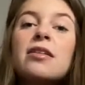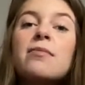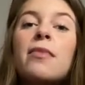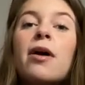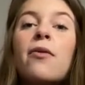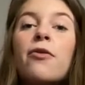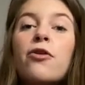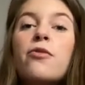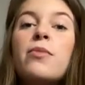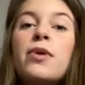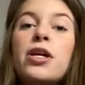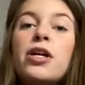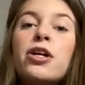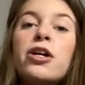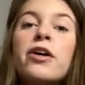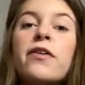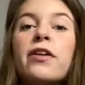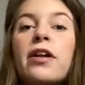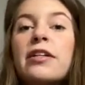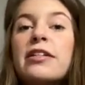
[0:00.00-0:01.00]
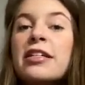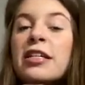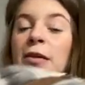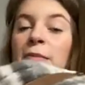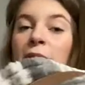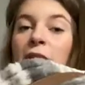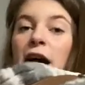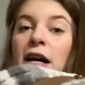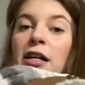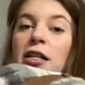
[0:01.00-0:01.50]
my room here and I'll take it
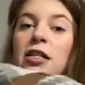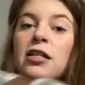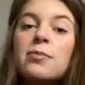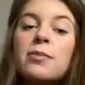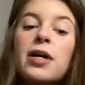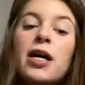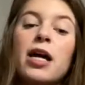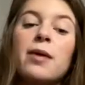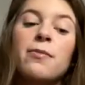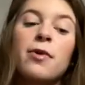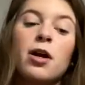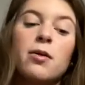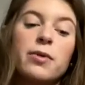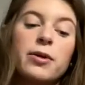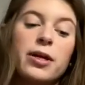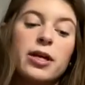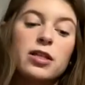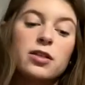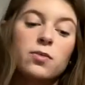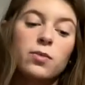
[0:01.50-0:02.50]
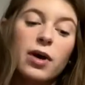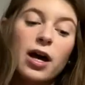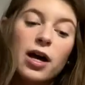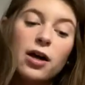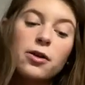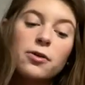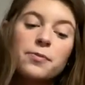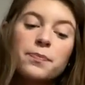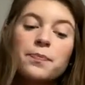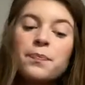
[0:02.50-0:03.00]
back to my apartment as
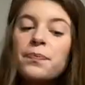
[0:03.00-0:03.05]
well.